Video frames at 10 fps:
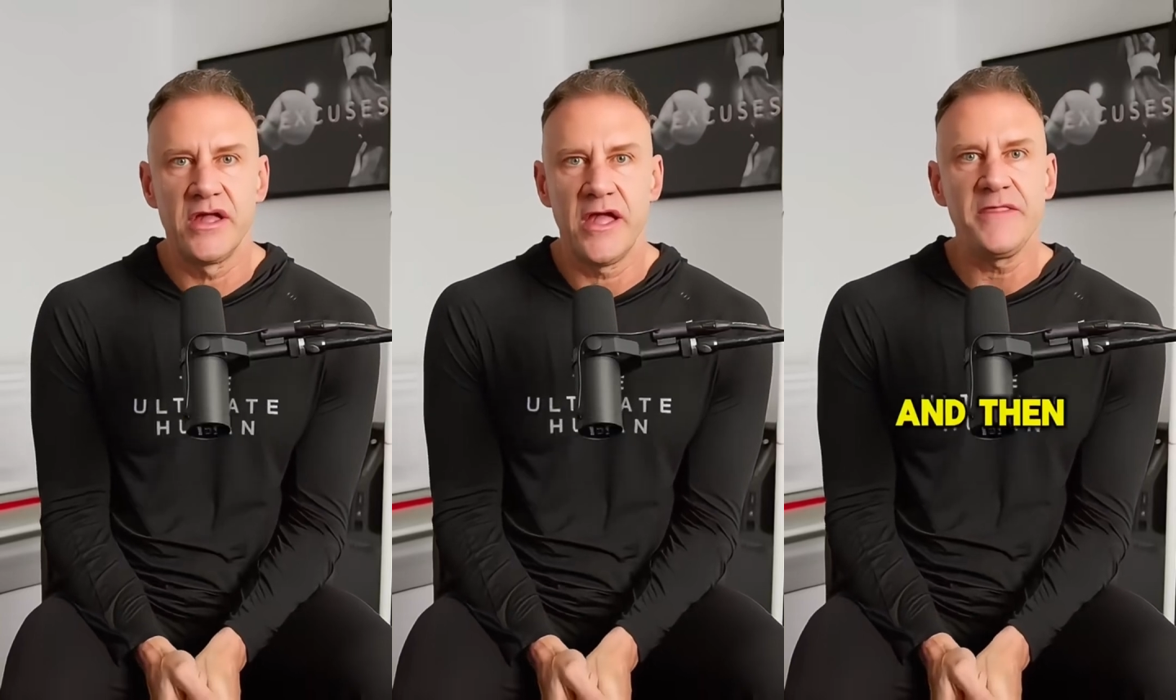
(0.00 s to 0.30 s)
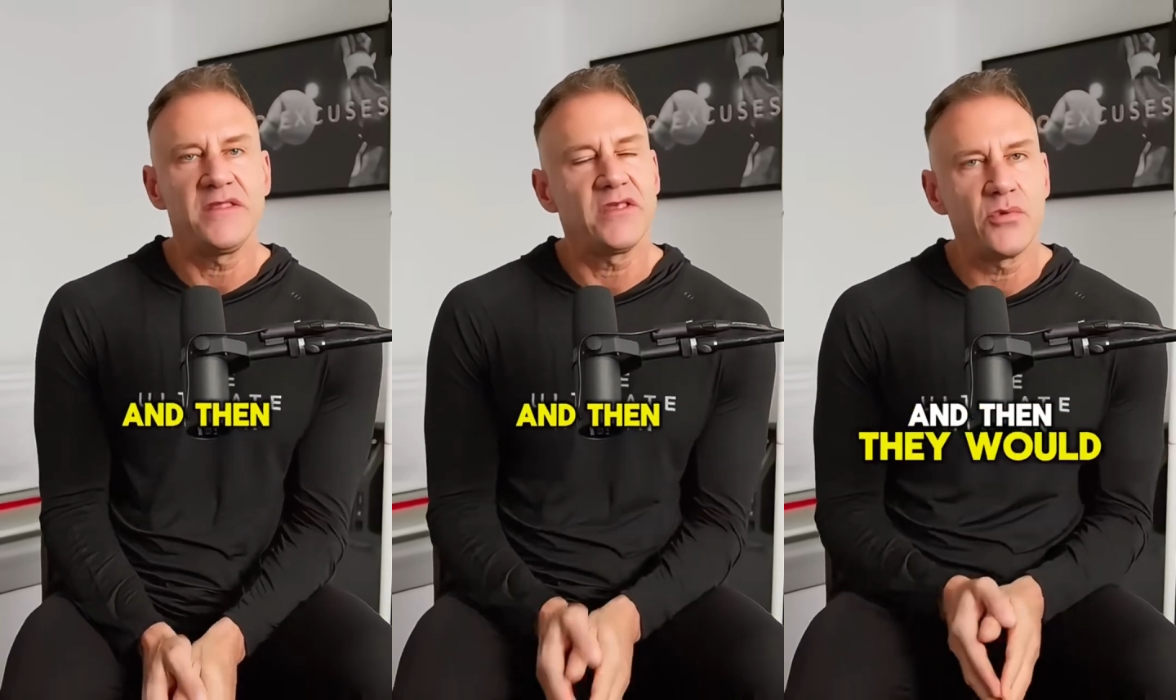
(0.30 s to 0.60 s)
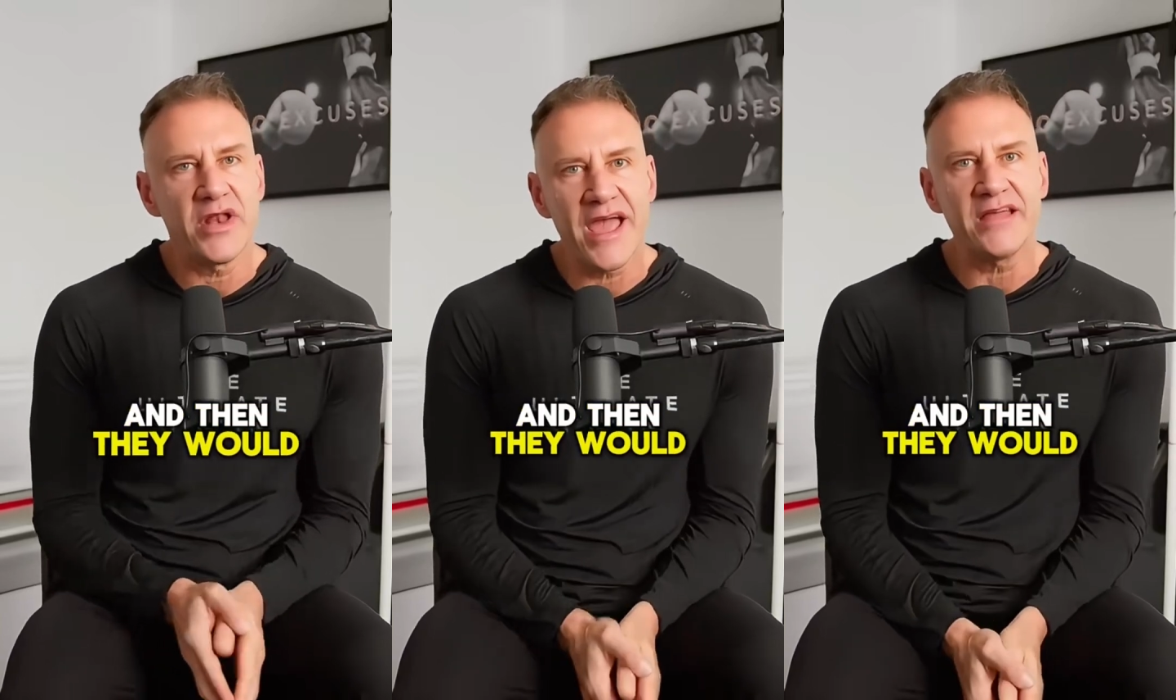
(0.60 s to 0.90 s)
And then they
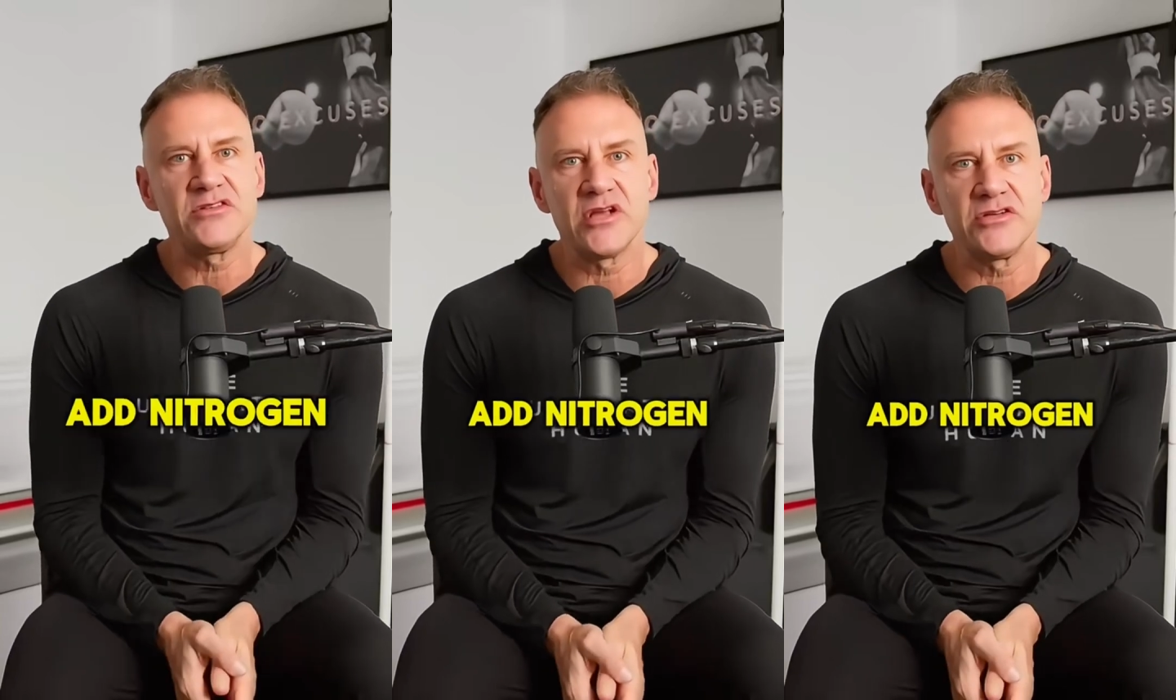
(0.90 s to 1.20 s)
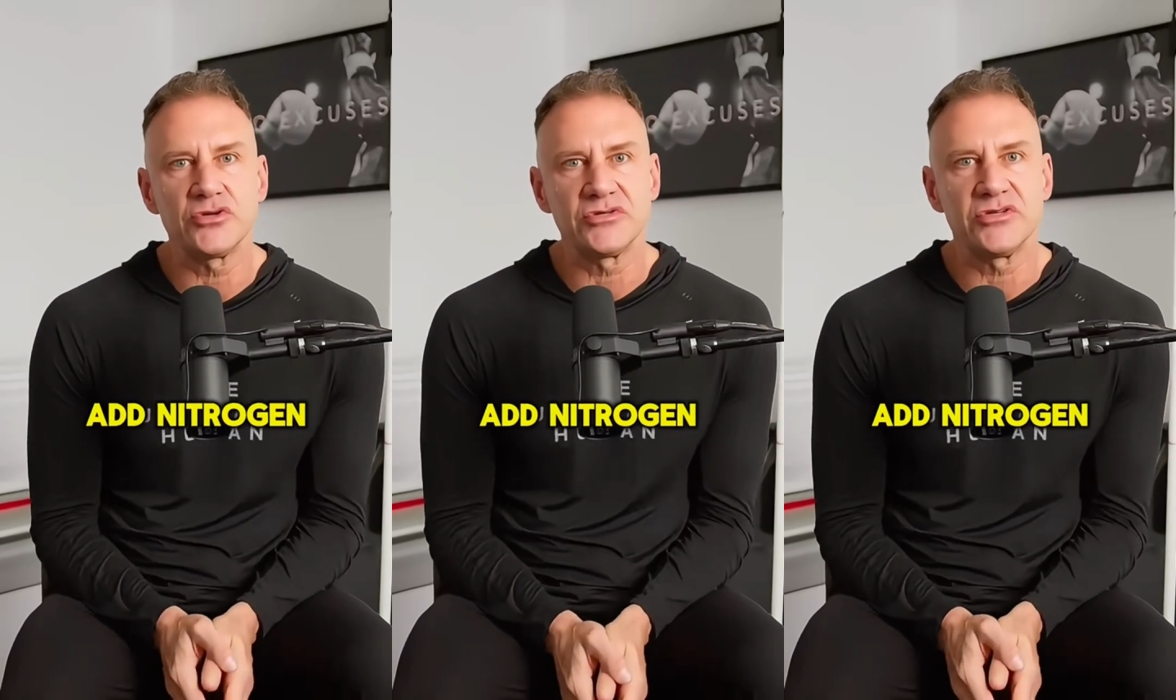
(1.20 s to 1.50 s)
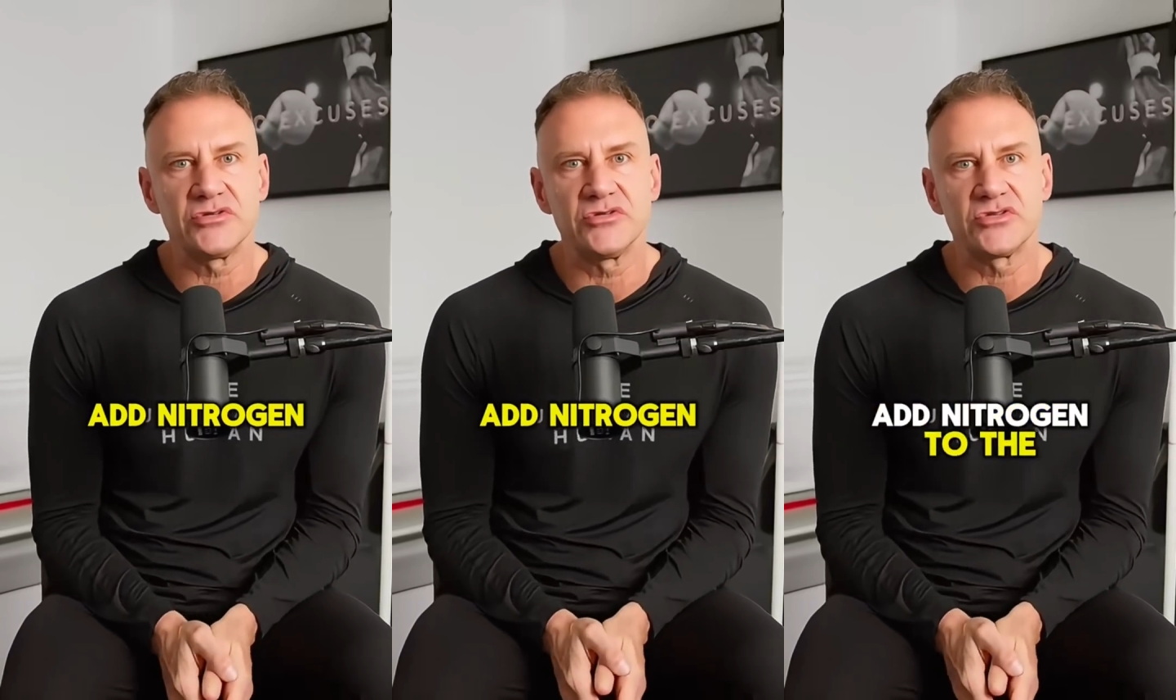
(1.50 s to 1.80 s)
would add
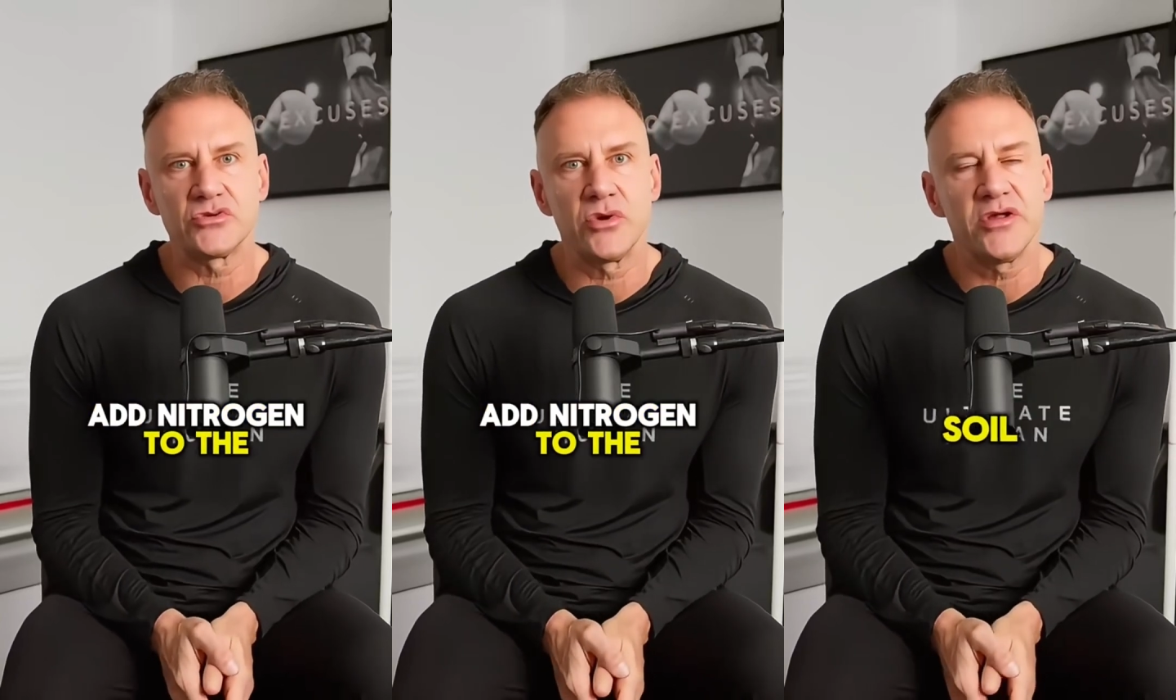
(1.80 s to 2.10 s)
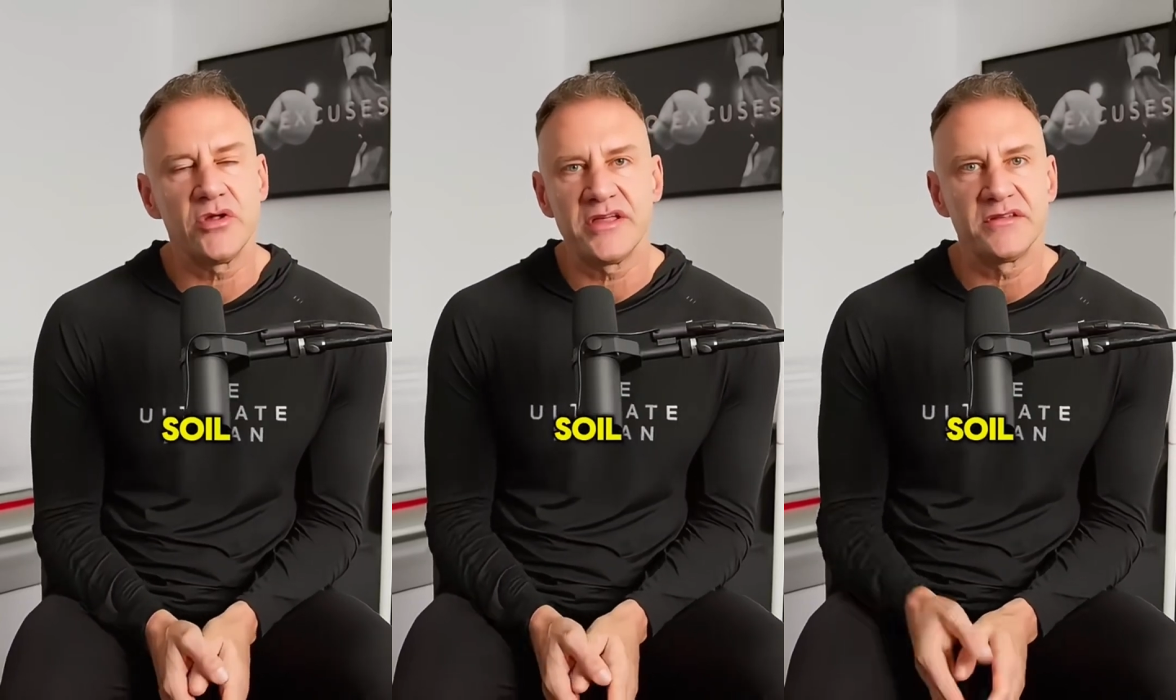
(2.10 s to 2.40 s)
nitrogen to the soil and